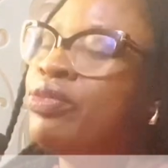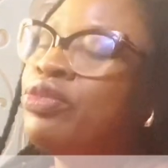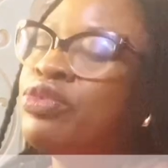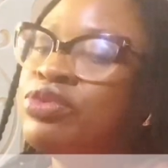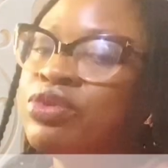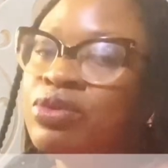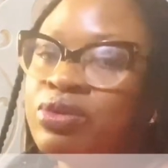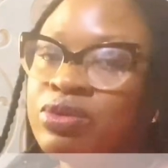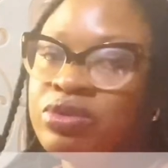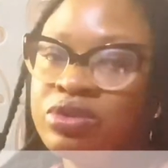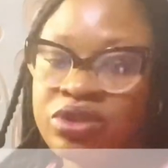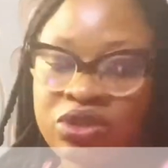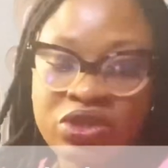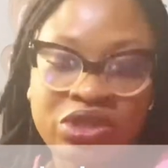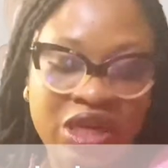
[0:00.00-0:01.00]
So
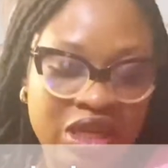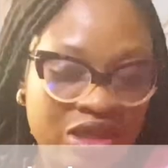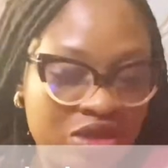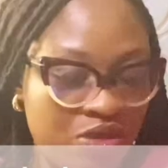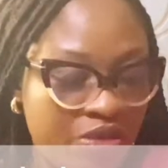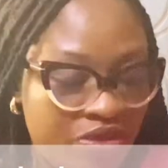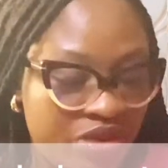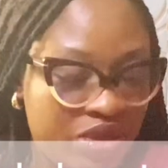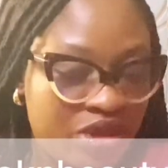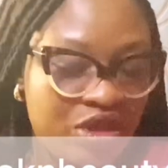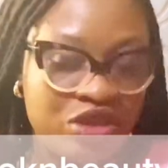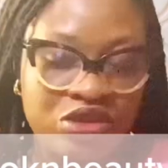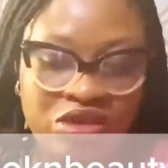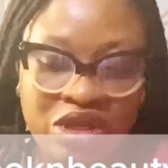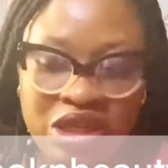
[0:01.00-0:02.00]
those are some of the
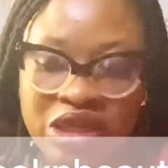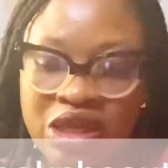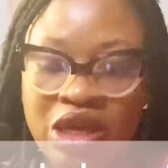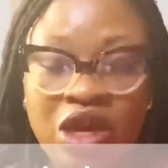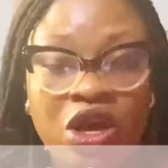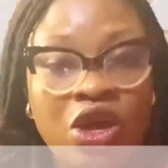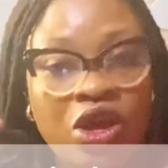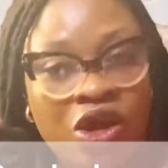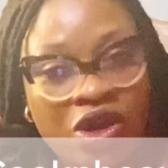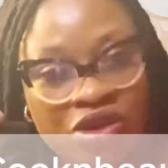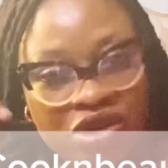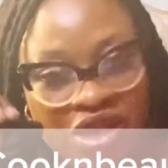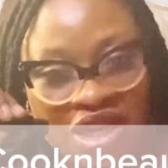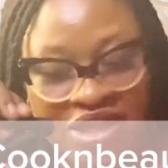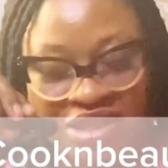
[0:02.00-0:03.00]
things you need.
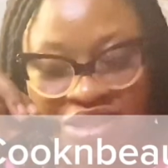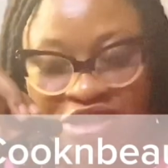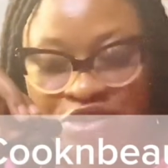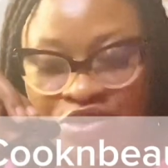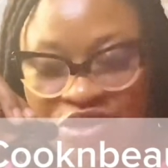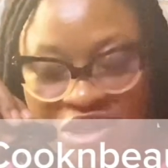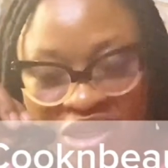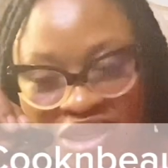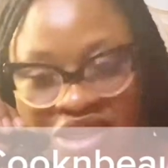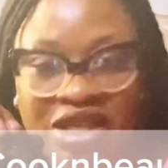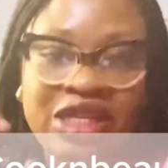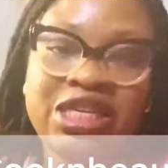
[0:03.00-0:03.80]
Another thing you need,